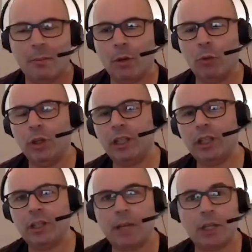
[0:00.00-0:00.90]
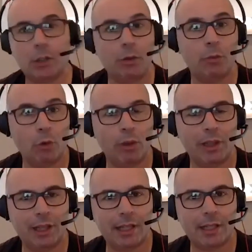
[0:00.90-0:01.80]
Really, it's about doing more with
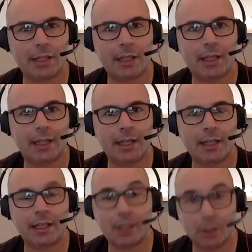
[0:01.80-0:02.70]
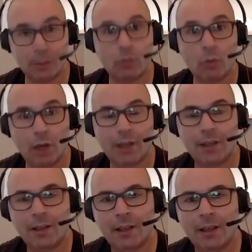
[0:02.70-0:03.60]
less in a sensible
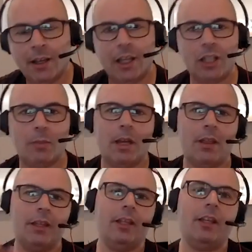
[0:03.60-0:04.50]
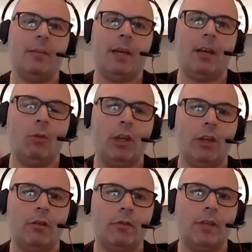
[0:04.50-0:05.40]
way. And it's about thinking about where
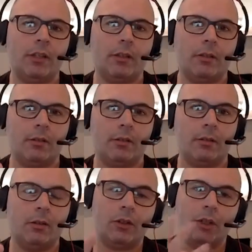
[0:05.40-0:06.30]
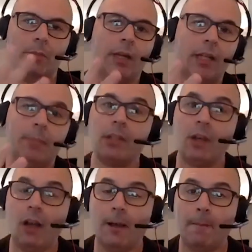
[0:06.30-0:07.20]
you invest not just money, but
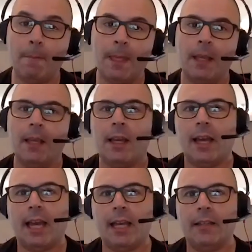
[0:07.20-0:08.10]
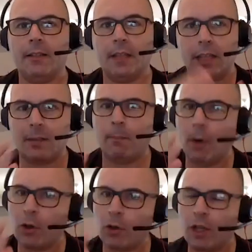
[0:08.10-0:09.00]
time and to get the most out